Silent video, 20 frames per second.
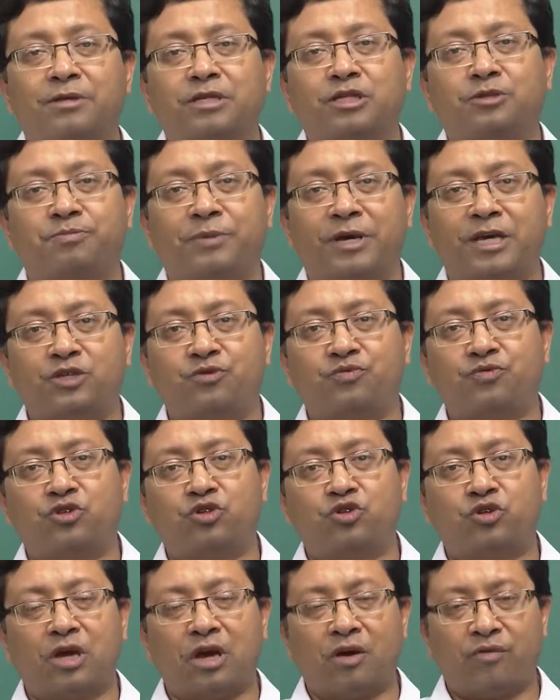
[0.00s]
space which
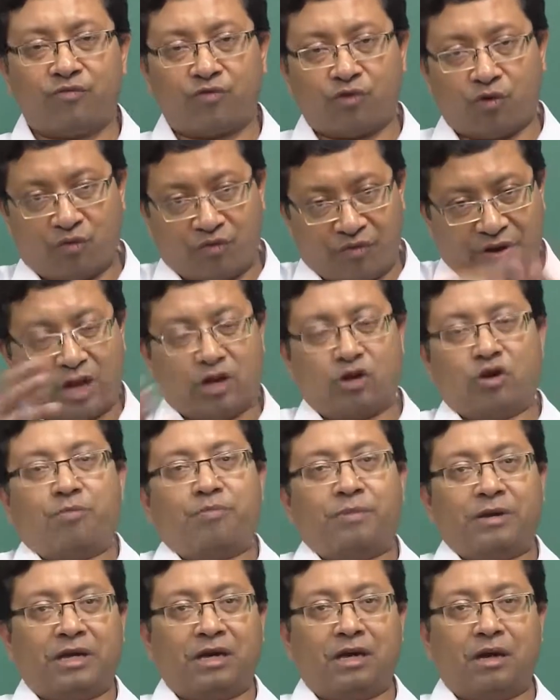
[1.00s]
you have from where you are
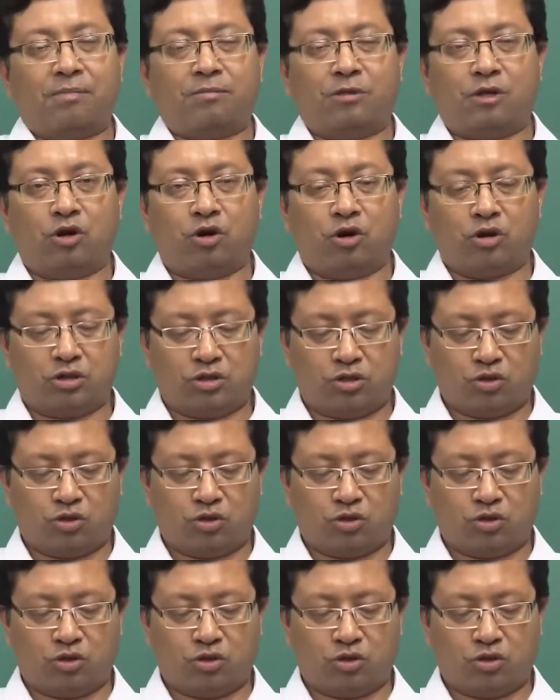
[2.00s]
picking up the lots.